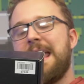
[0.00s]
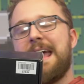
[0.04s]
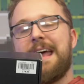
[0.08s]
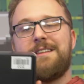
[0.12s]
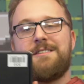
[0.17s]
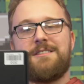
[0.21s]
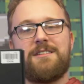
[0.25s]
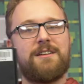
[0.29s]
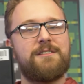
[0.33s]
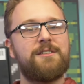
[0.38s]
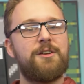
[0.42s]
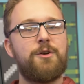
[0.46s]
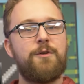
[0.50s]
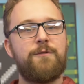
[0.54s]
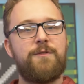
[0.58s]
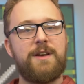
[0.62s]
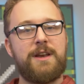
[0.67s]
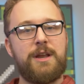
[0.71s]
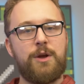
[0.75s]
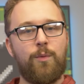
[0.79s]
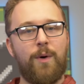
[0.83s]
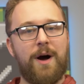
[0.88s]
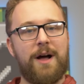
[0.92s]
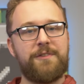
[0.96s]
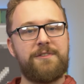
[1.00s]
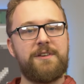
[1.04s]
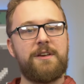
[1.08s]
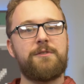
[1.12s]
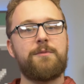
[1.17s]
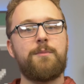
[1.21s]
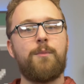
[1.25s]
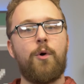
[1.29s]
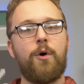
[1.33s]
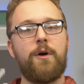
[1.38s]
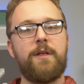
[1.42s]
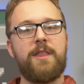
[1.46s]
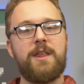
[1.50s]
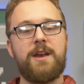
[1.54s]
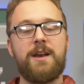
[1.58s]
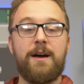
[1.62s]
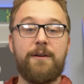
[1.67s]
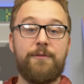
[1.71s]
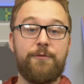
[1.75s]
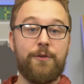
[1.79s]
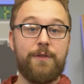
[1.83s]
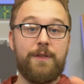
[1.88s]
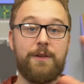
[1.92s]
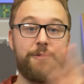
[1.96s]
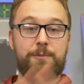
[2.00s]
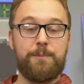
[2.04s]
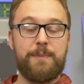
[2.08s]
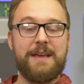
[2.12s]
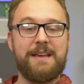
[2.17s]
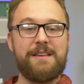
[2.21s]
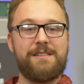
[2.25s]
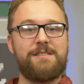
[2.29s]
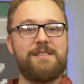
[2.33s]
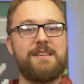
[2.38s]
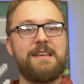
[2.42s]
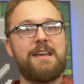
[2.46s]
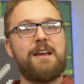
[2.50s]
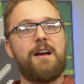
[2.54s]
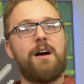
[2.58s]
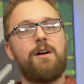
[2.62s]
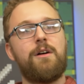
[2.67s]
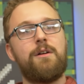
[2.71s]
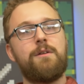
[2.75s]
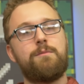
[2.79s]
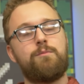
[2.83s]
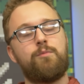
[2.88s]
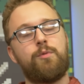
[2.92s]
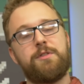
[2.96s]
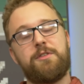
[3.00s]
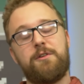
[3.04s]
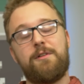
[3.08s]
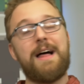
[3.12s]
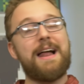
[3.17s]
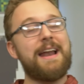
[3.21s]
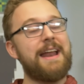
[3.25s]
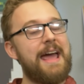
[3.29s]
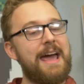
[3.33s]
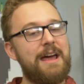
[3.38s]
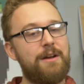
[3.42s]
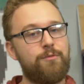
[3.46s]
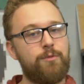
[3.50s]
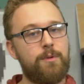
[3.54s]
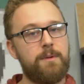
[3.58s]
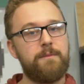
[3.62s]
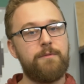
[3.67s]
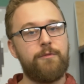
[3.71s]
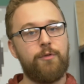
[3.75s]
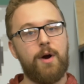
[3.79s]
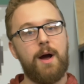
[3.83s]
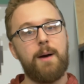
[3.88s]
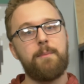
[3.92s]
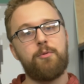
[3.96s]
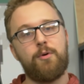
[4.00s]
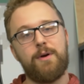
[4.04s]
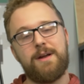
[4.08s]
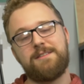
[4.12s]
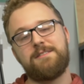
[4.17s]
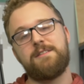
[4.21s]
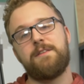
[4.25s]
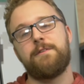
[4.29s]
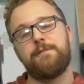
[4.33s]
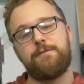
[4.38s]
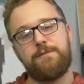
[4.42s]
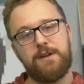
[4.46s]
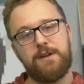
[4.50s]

and 650 watts is more than enough for this PC uh, with a lot of headroom for upgrades in the